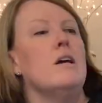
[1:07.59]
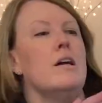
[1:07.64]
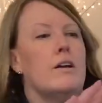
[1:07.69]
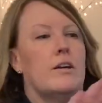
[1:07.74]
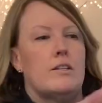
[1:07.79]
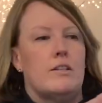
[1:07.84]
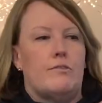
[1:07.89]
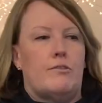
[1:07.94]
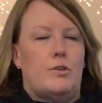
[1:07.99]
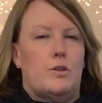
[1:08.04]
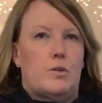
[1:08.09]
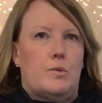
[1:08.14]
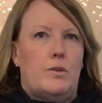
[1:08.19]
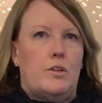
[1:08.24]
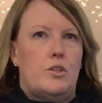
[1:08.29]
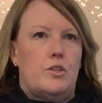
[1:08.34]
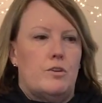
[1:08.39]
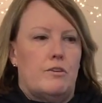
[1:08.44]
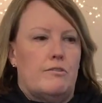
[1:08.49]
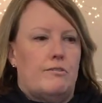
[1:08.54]
because of course when
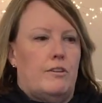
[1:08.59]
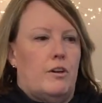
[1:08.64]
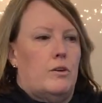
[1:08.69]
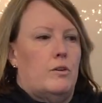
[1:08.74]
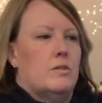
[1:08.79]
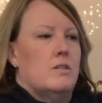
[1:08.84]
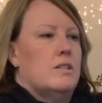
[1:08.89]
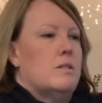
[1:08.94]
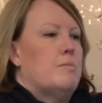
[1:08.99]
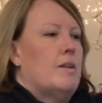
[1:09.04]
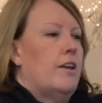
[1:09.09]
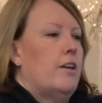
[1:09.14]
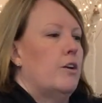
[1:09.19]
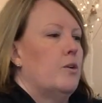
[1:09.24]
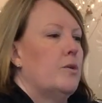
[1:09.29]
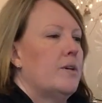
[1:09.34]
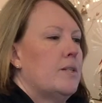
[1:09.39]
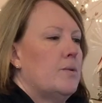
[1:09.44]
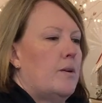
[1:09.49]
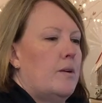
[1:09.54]
you do a floral display you
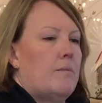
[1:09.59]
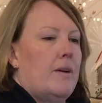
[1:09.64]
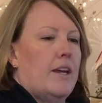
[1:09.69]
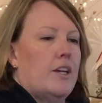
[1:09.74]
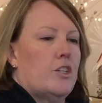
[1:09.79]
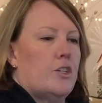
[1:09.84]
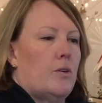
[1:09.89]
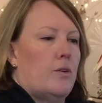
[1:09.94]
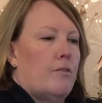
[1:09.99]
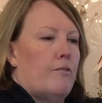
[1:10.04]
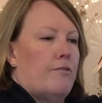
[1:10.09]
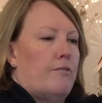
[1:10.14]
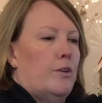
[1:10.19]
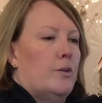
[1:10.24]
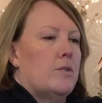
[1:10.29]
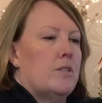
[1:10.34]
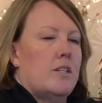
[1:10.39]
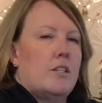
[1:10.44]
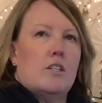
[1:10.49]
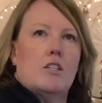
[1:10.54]
always want to make sure it
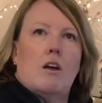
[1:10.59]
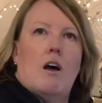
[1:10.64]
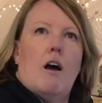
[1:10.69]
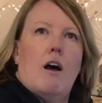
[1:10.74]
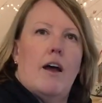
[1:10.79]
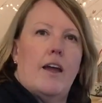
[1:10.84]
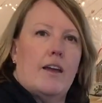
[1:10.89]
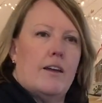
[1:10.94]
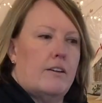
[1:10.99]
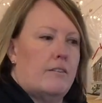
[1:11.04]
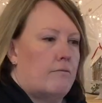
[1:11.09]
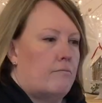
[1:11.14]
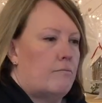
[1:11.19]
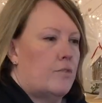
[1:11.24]
fills the entire